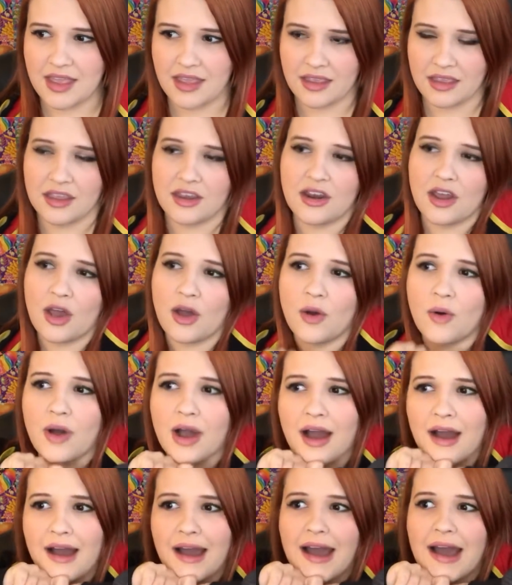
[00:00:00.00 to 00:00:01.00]
You
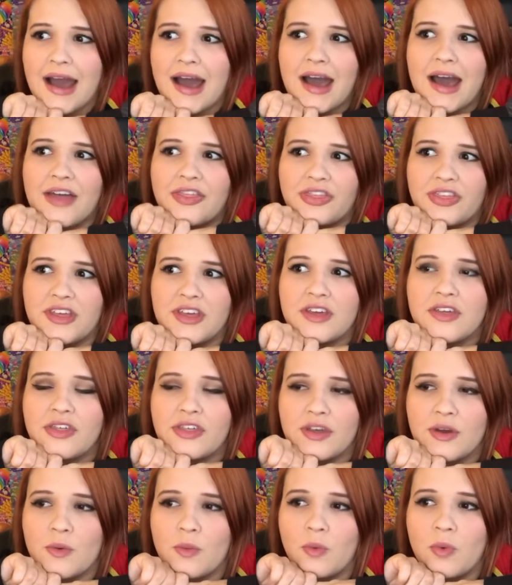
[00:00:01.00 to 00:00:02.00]
know, I think
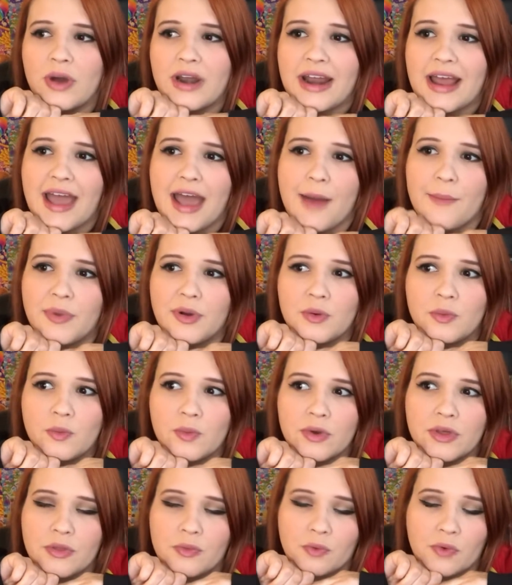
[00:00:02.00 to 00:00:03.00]
that what
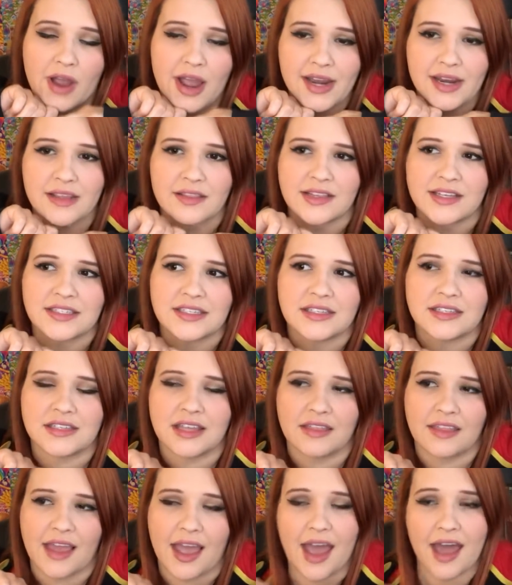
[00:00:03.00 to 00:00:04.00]
happened with writing this is
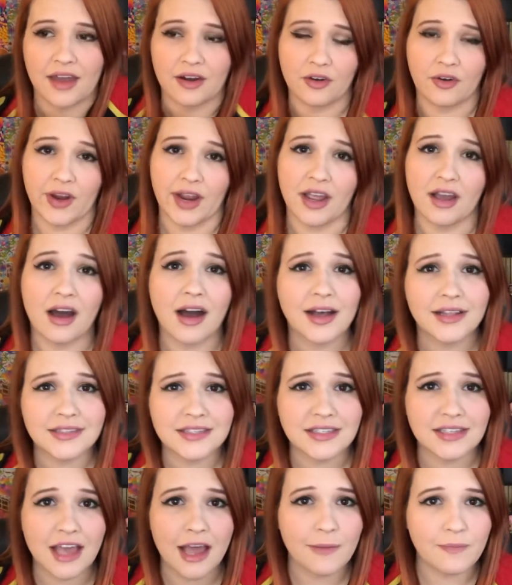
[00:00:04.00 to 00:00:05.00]
that they had a great
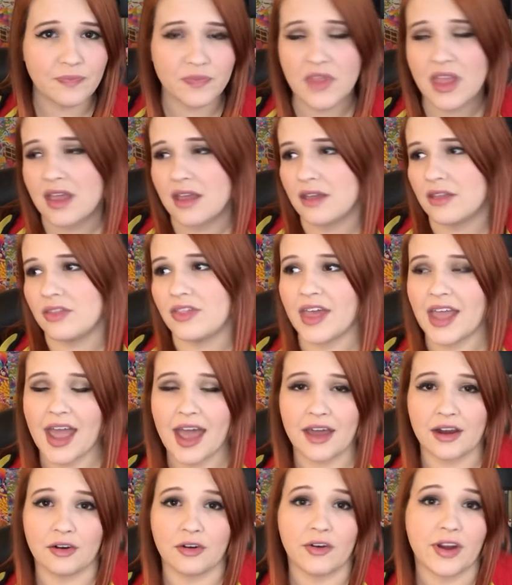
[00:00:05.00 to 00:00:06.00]
concept, they
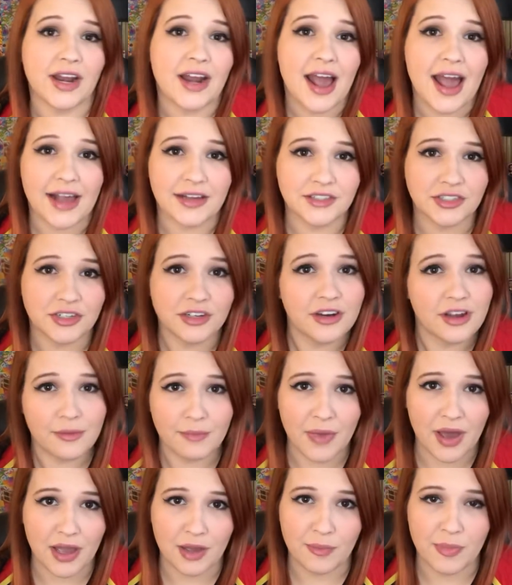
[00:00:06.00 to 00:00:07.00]
had a great actor,
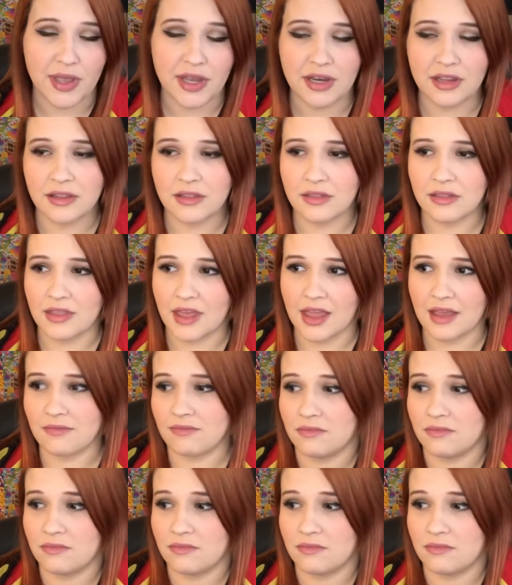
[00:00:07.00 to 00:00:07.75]
in my opinion.